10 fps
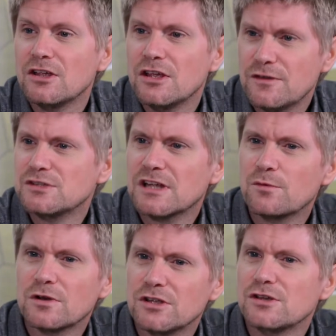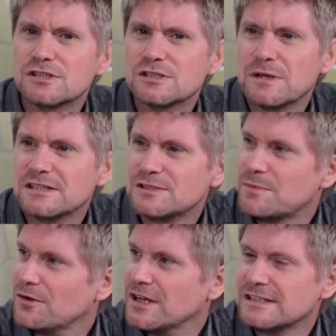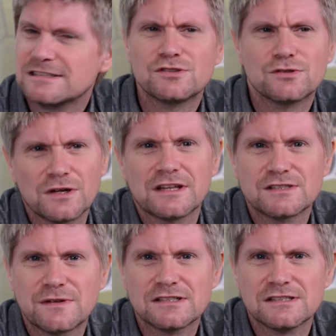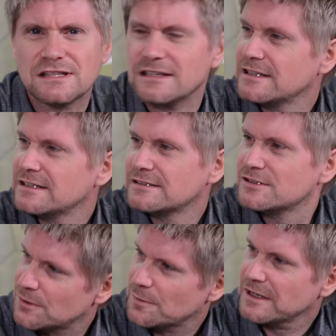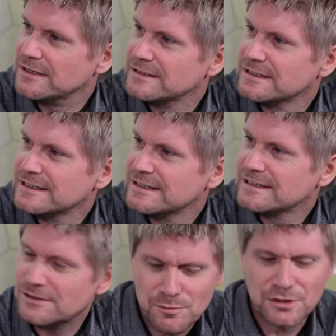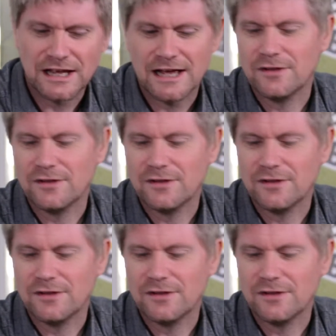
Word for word: If you say, well, look, you can speak to spirits, surely that's fantasy. Do you see what I mean? Yeah. So I'm putting it